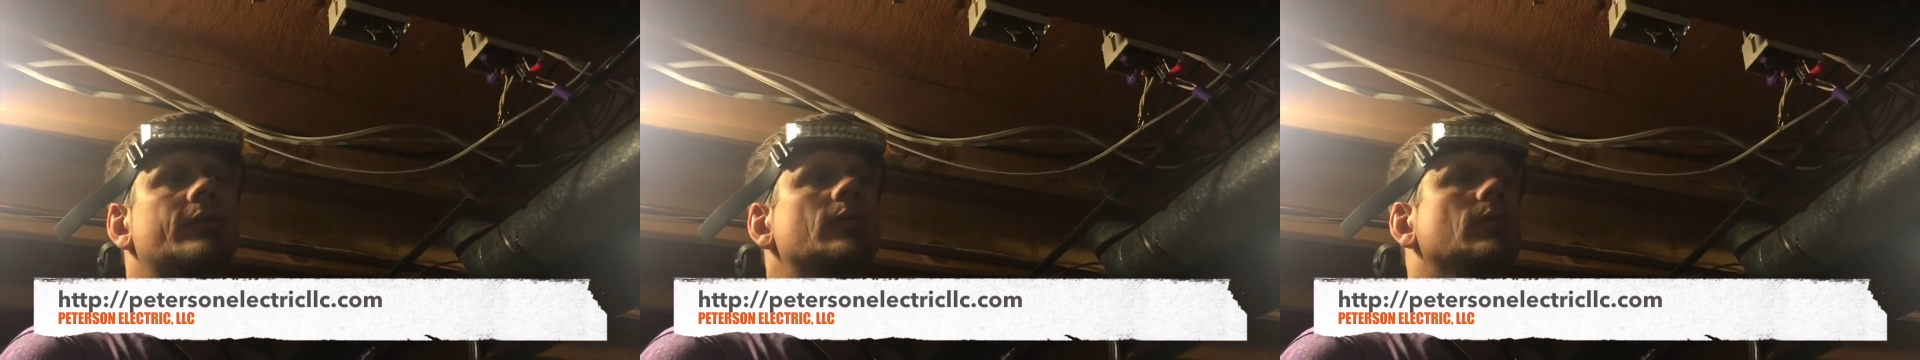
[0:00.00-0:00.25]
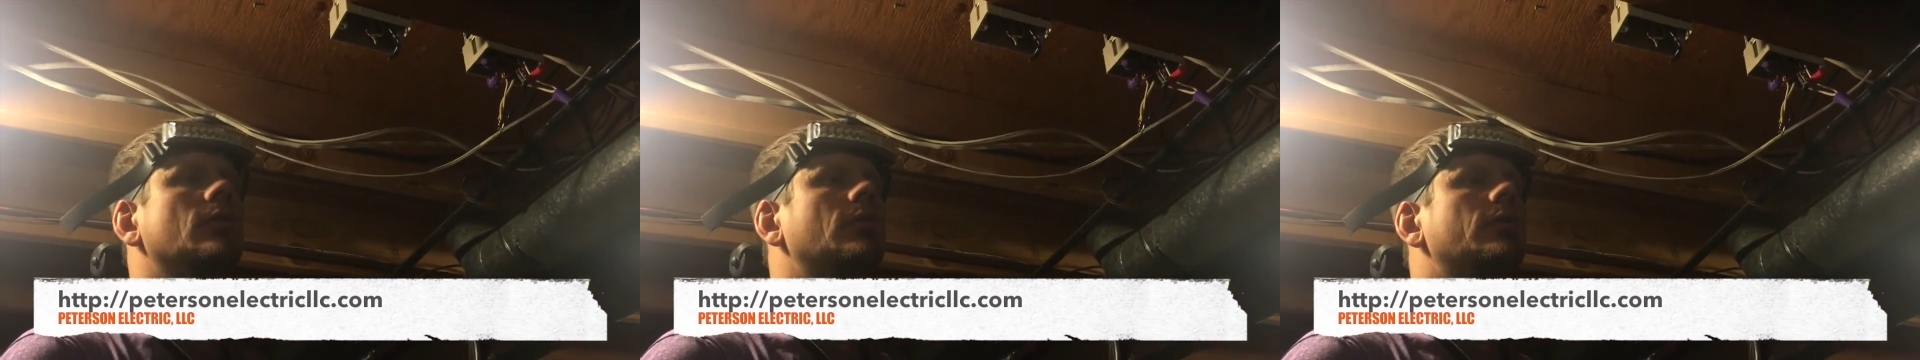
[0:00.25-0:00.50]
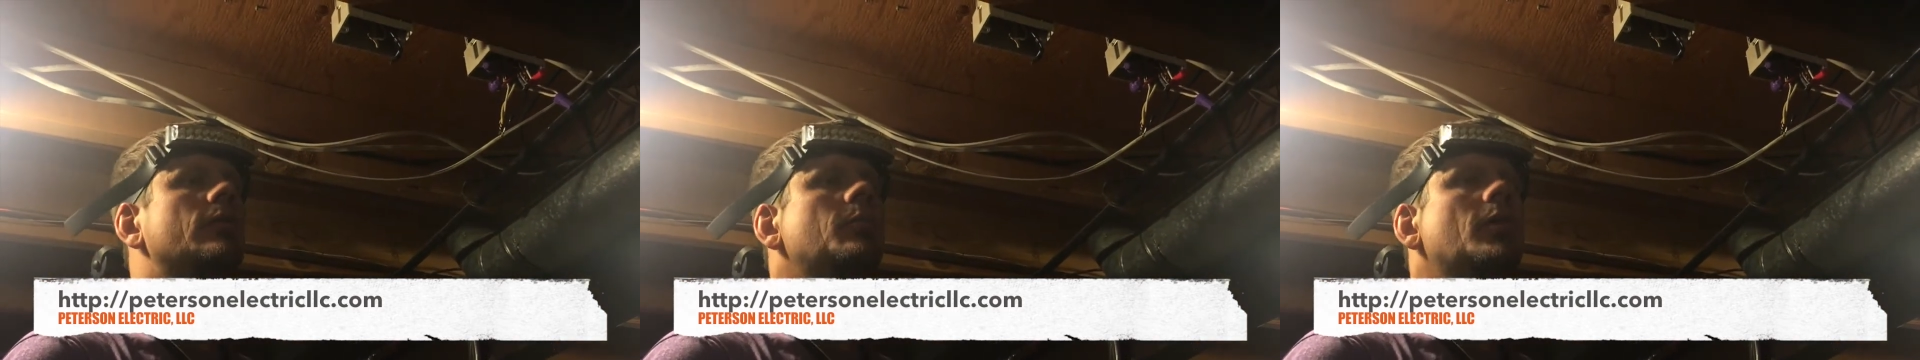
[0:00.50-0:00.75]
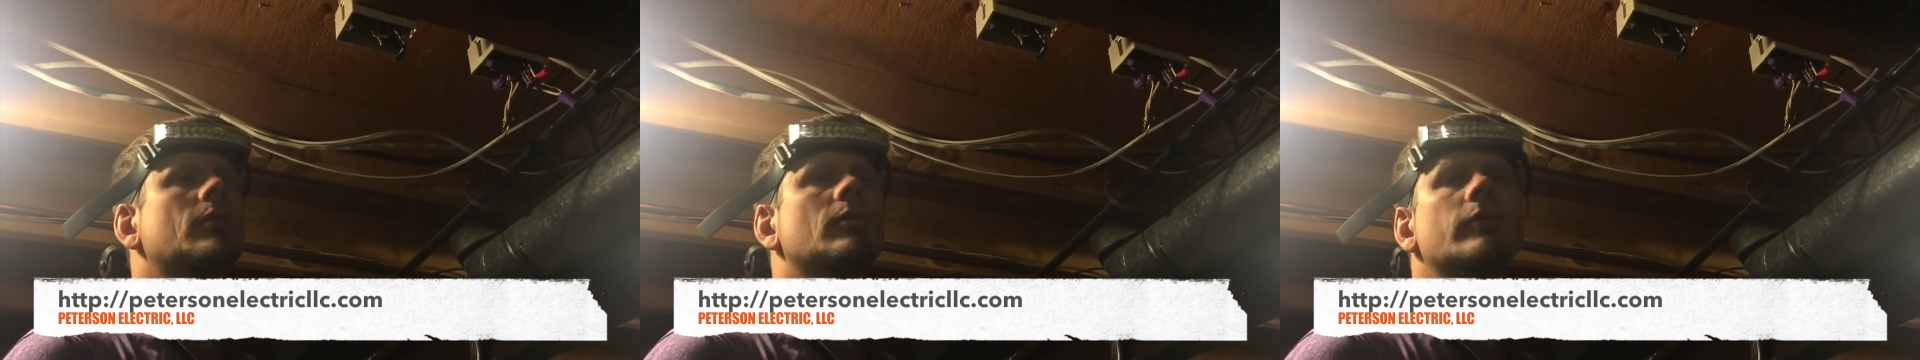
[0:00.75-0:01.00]
and
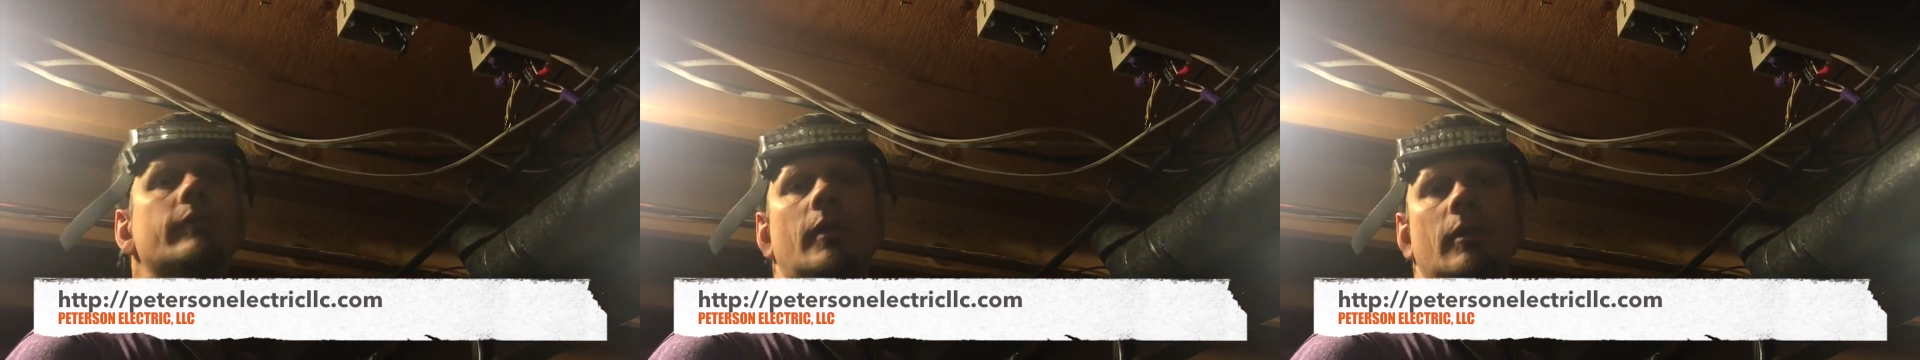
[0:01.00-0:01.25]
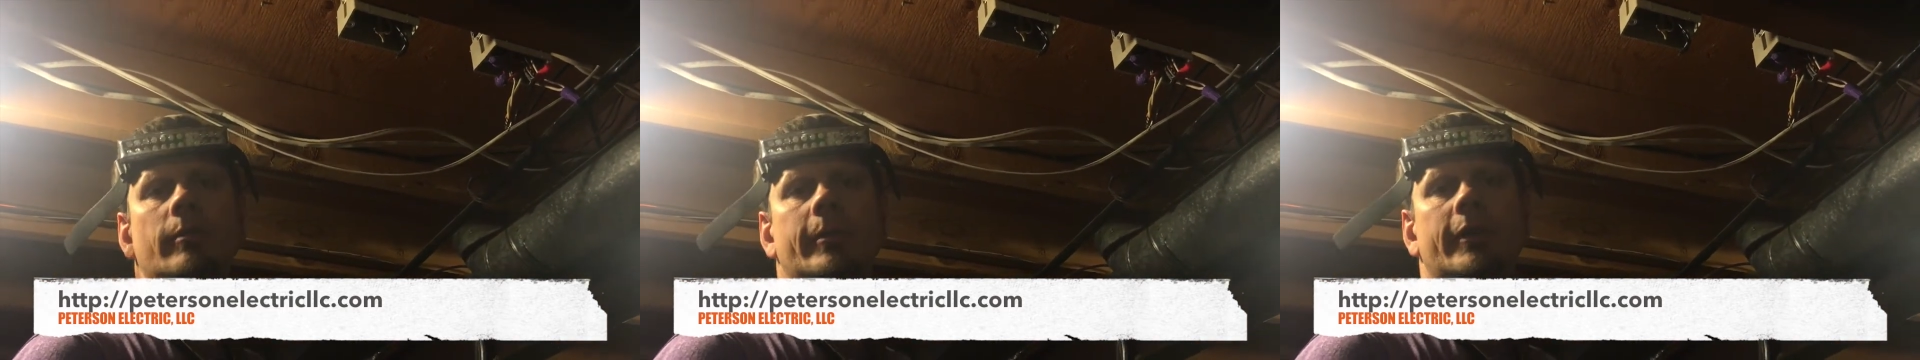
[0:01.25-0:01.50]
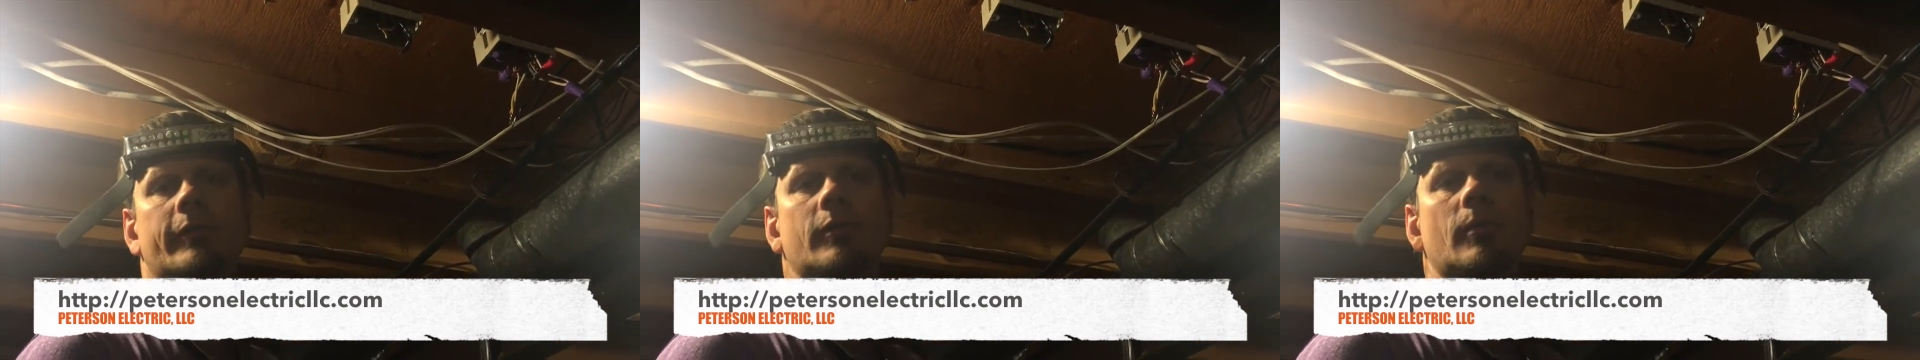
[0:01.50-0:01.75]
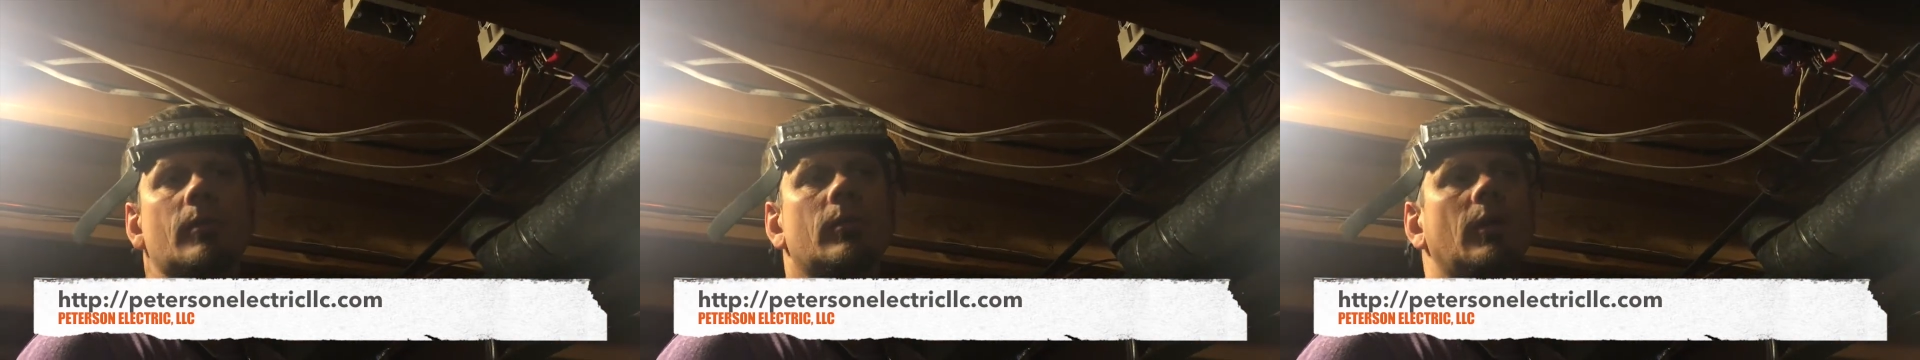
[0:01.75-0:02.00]
inspectors follow me,
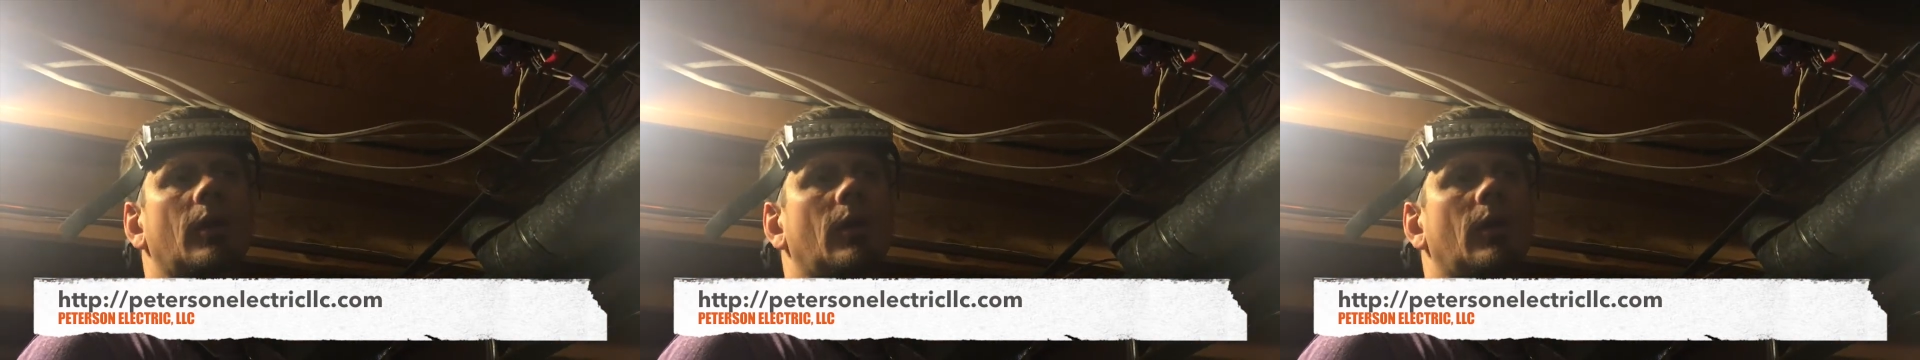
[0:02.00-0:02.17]
so